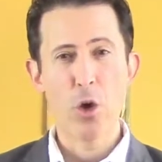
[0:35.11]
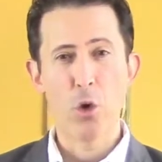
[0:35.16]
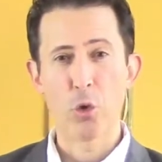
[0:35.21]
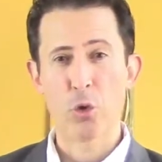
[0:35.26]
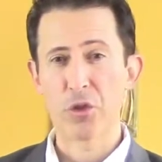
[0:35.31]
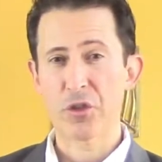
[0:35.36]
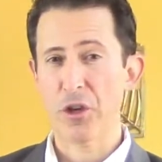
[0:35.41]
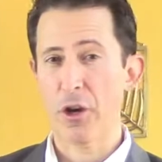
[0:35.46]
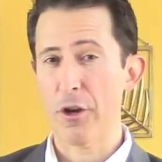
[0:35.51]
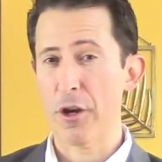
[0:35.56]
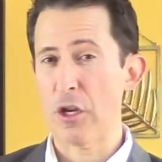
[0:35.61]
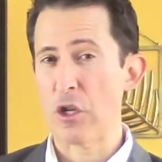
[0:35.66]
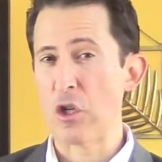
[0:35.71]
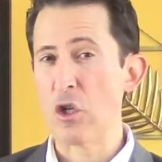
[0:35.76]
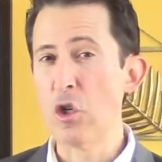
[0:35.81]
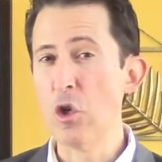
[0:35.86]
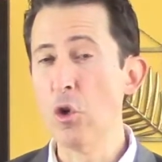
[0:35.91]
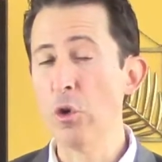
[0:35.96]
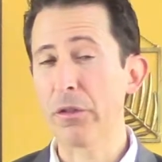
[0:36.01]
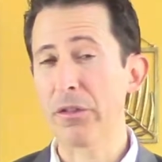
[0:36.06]
who started
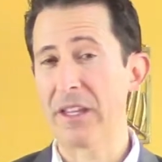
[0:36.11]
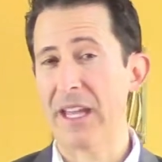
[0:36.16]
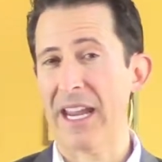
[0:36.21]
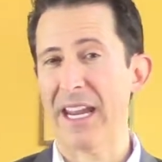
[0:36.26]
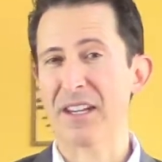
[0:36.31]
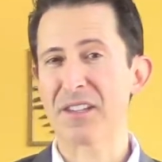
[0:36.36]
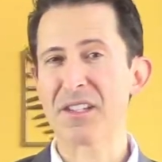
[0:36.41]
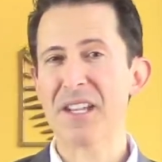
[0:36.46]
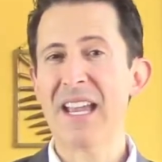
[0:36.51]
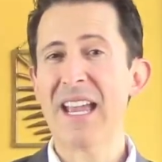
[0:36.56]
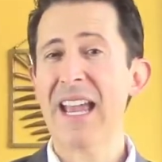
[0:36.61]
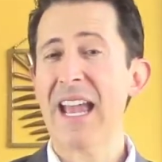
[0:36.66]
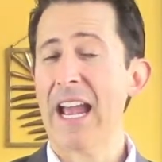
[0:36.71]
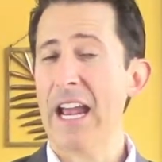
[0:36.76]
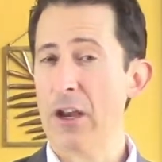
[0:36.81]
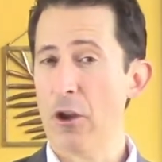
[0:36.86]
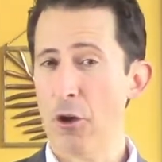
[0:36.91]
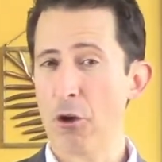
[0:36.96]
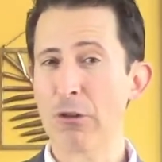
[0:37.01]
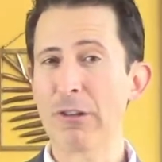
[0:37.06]
new things,
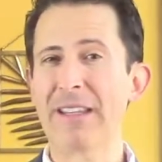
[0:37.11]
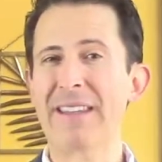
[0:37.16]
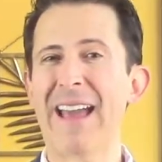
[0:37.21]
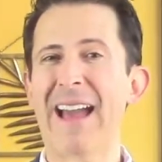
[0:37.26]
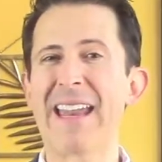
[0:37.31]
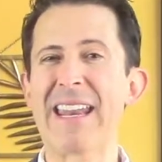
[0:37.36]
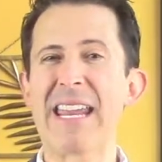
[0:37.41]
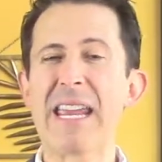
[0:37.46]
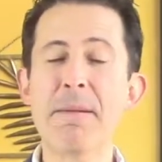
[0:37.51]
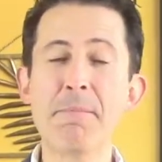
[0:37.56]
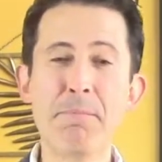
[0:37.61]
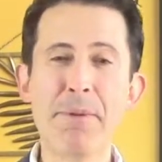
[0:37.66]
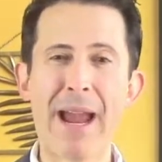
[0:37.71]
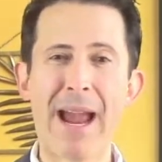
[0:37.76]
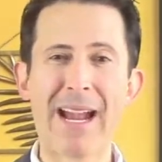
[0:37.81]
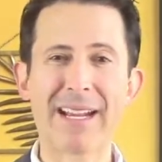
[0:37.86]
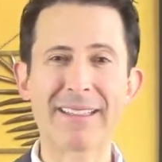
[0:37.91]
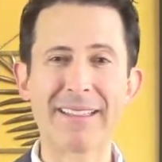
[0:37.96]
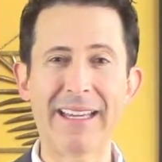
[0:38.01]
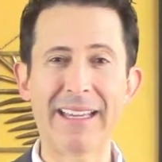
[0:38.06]
and not only that,
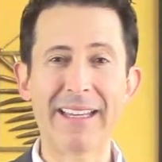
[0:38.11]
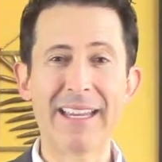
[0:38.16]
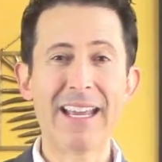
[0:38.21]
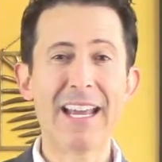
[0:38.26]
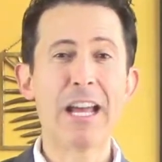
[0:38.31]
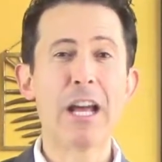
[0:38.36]
impacted